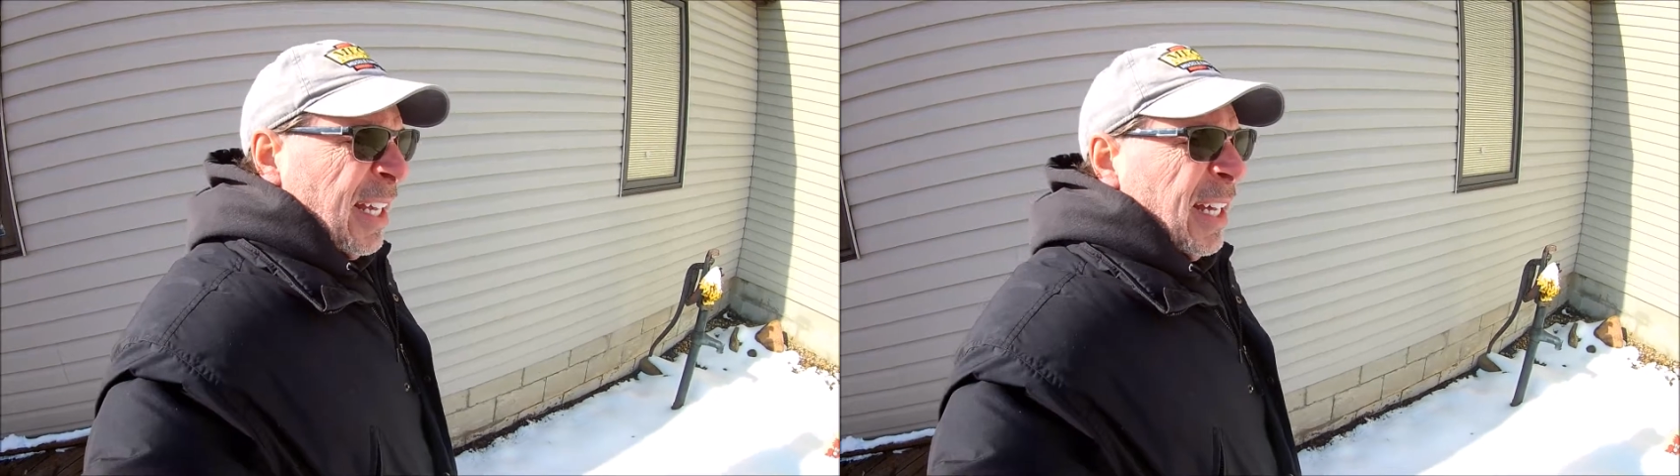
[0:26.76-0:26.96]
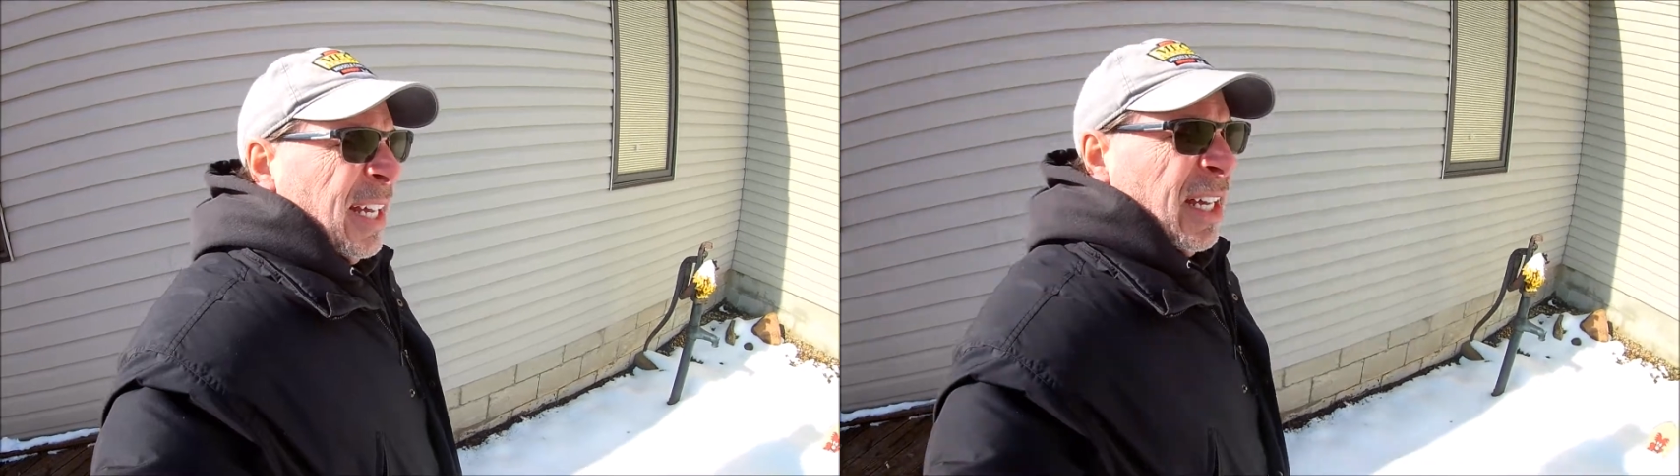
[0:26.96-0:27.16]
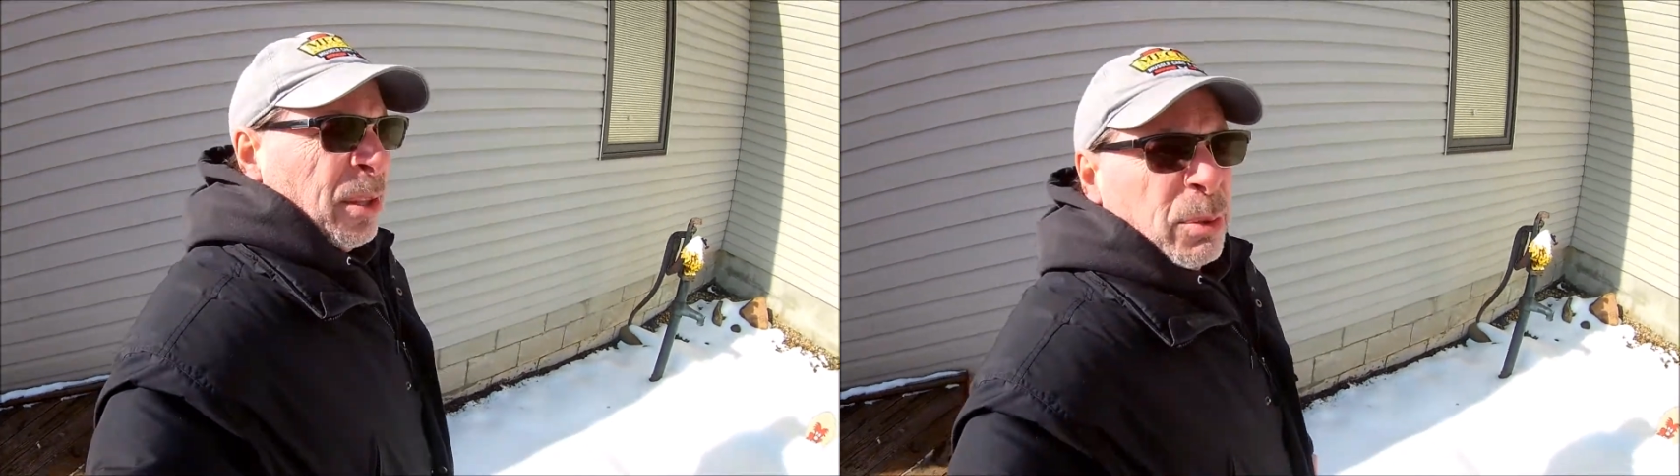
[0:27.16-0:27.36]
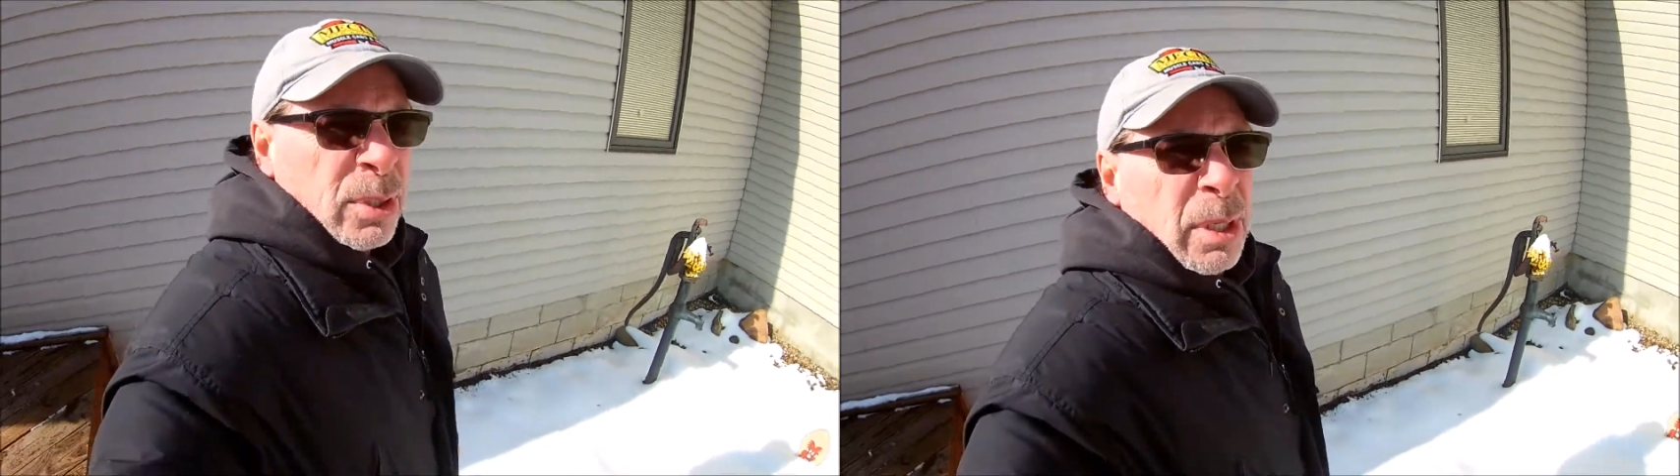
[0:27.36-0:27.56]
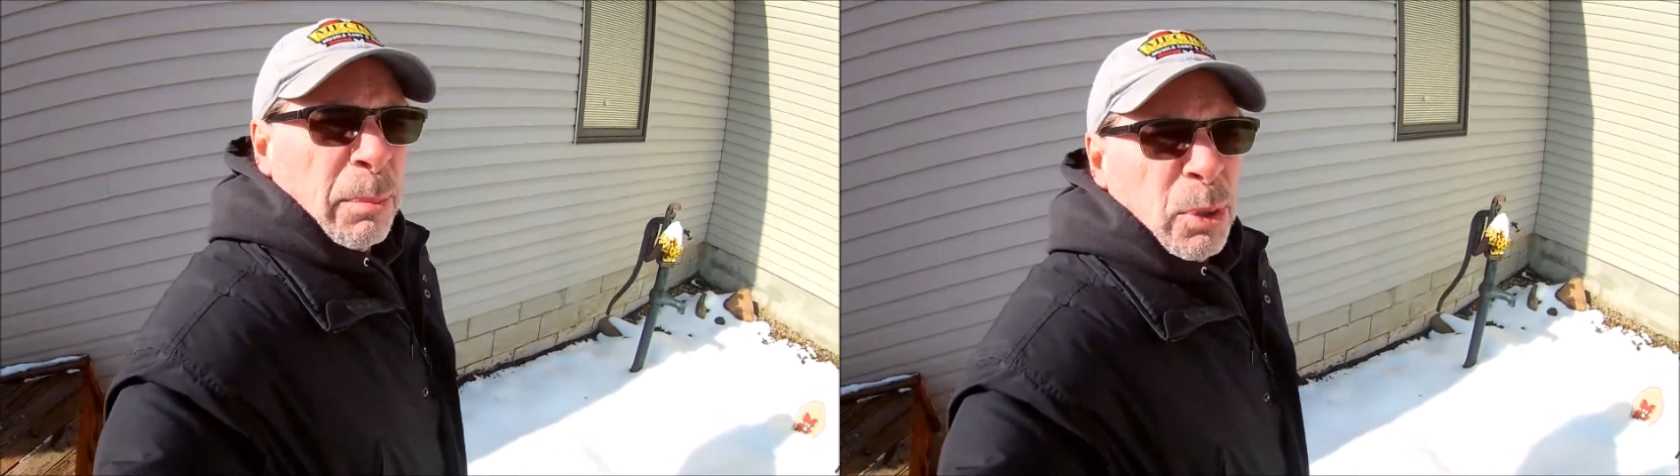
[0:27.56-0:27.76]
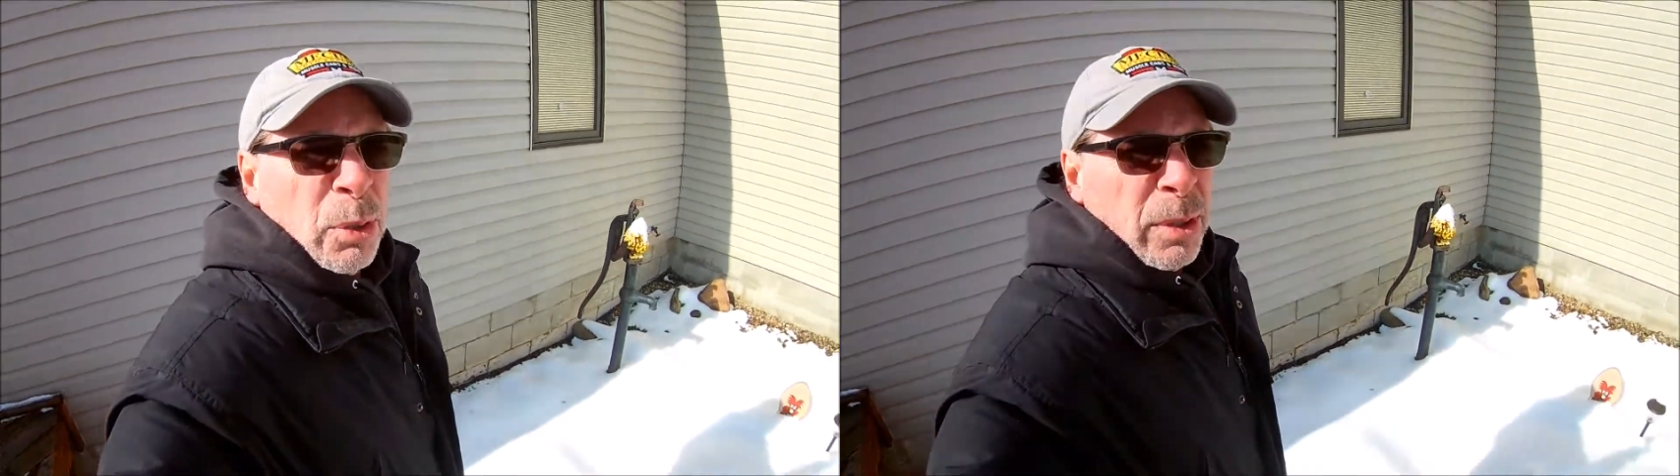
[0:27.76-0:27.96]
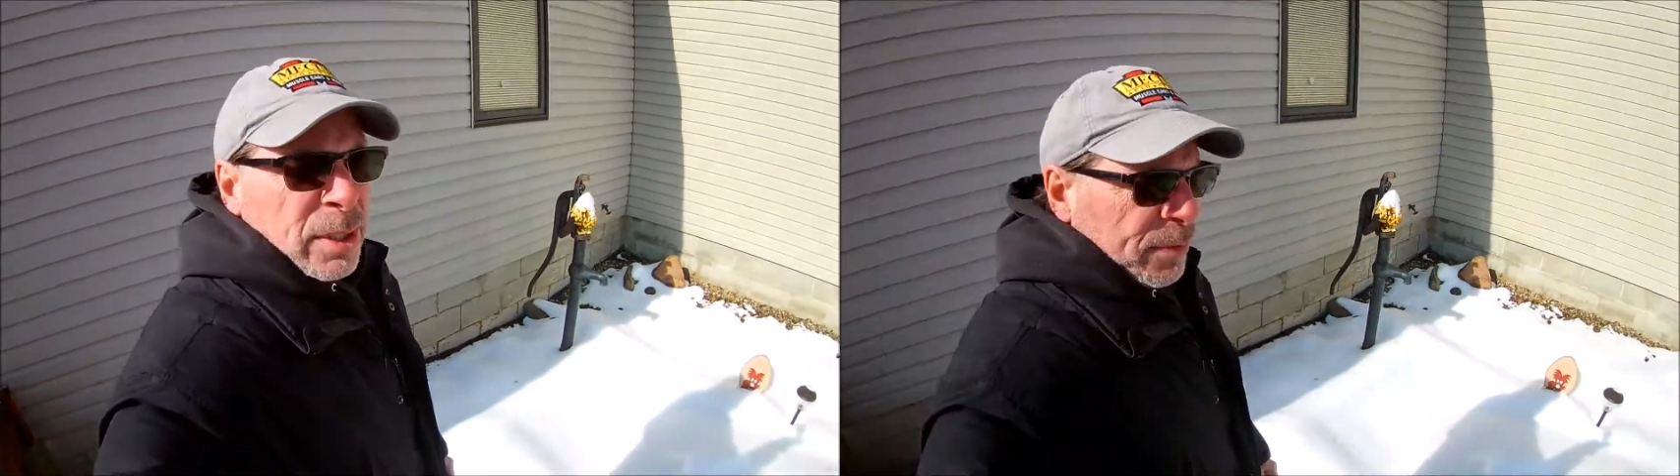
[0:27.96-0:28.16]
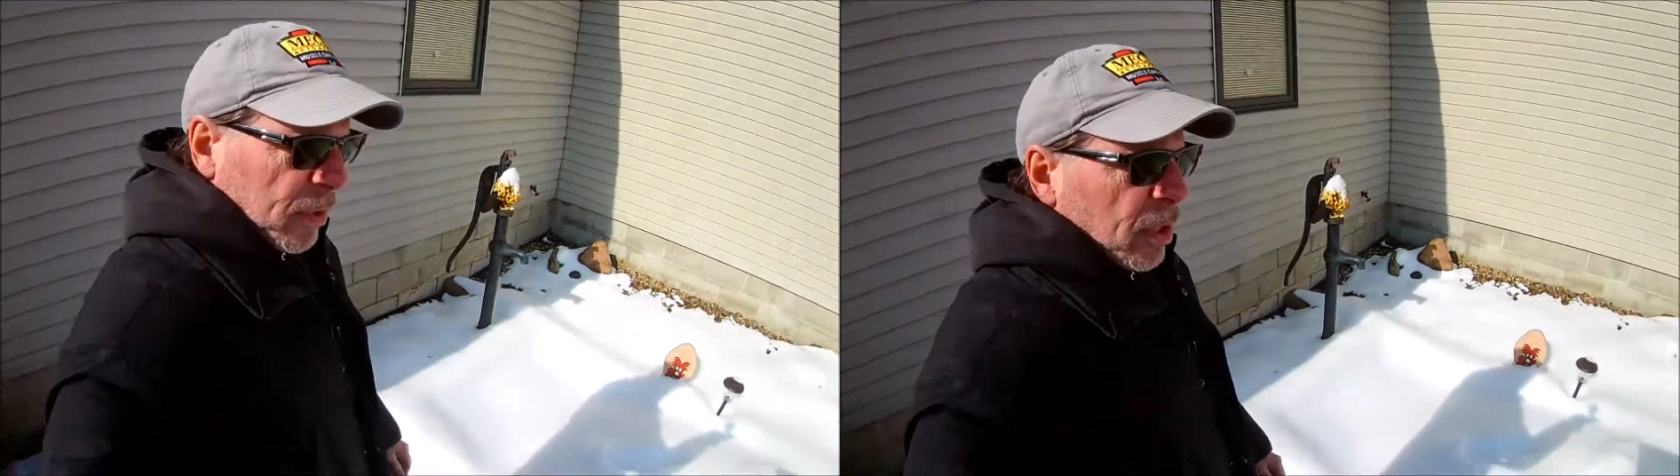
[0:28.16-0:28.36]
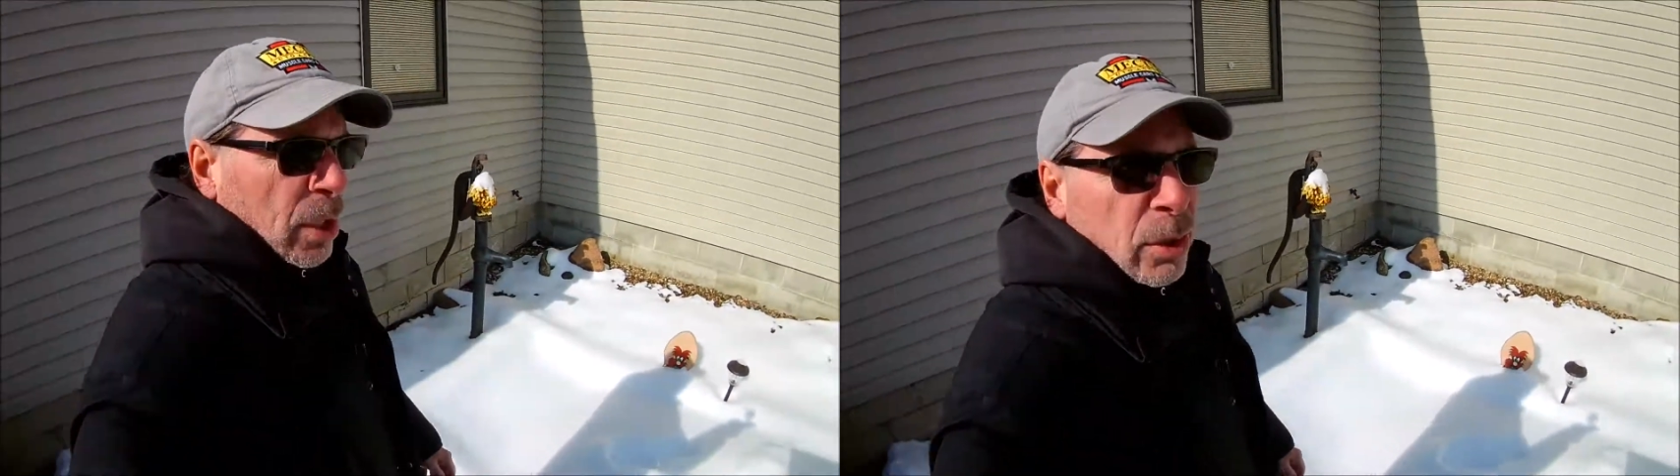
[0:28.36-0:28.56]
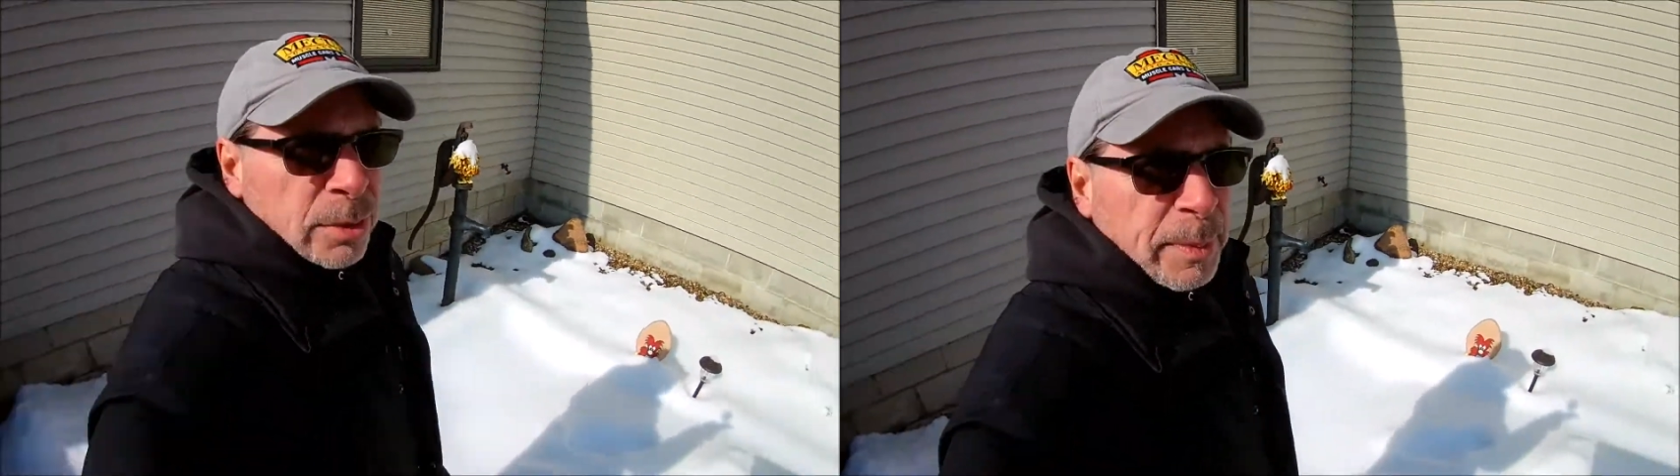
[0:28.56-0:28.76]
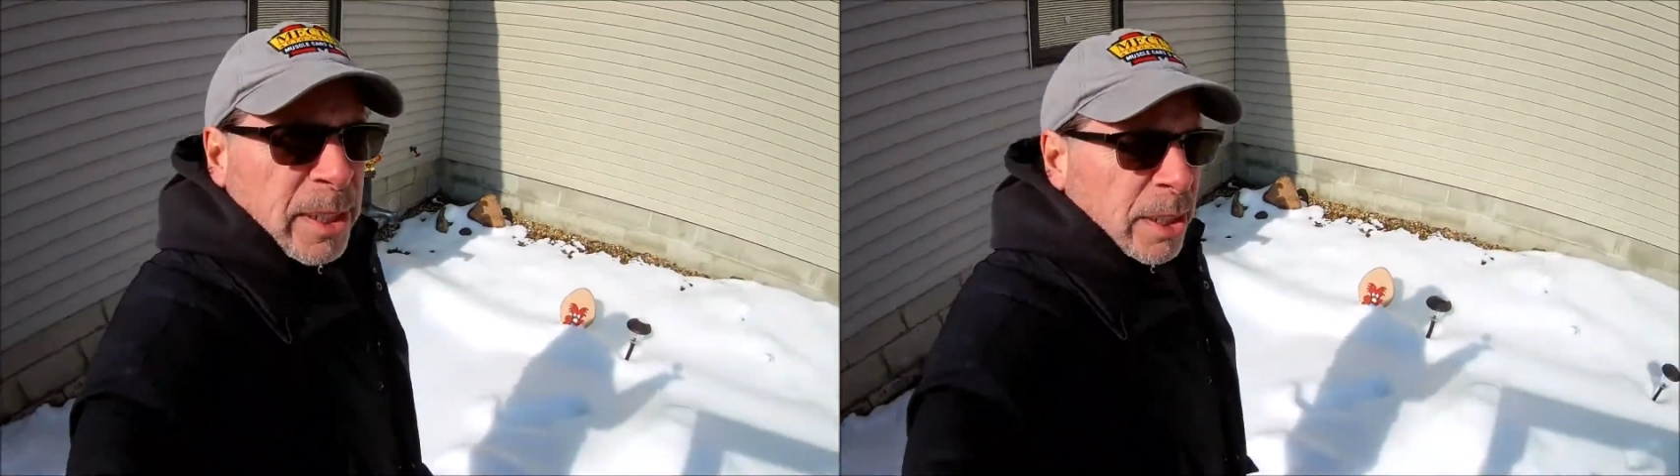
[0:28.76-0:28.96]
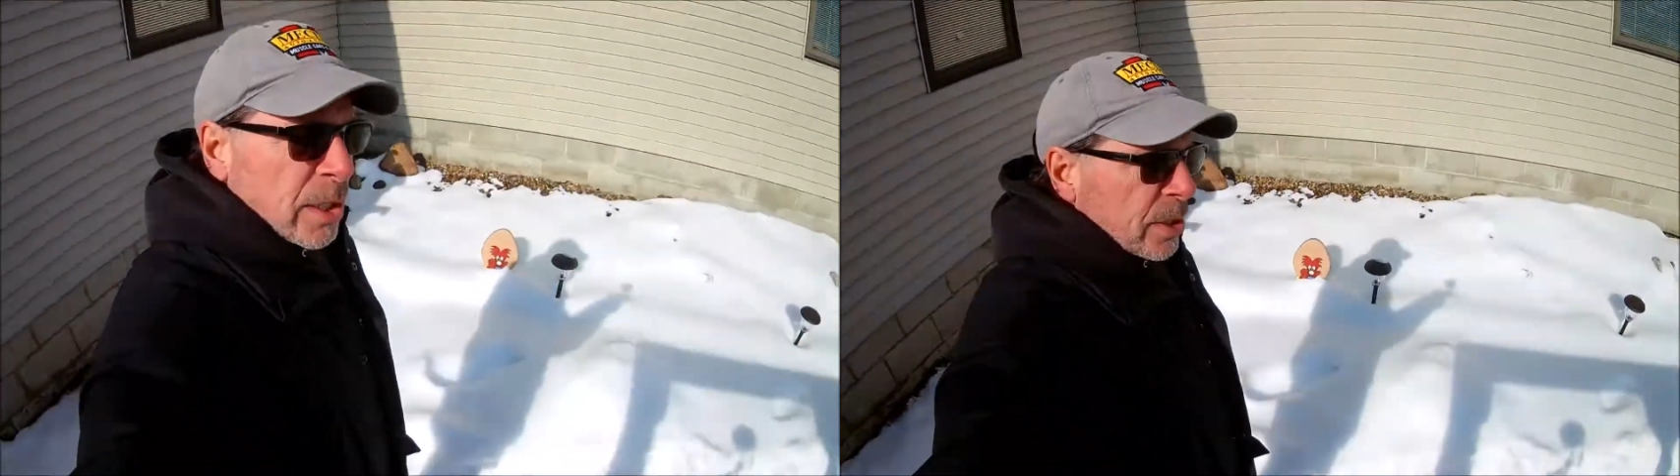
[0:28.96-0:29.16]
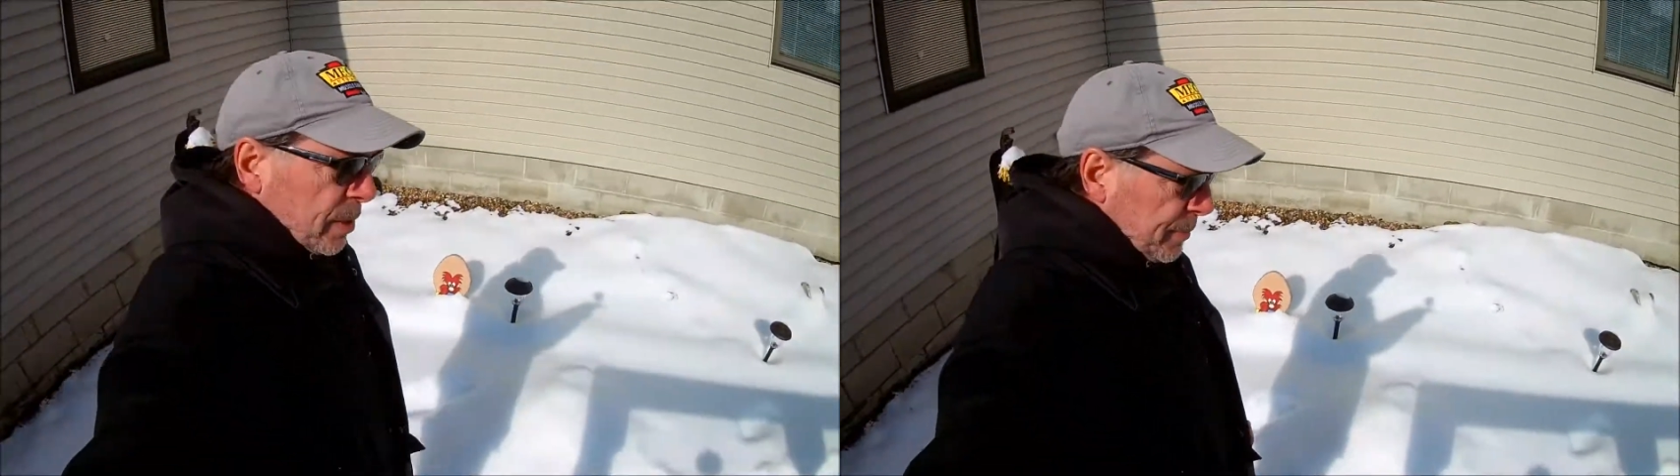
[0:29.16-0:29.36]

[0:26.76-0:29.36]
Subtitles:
The reason I'm doing this video is because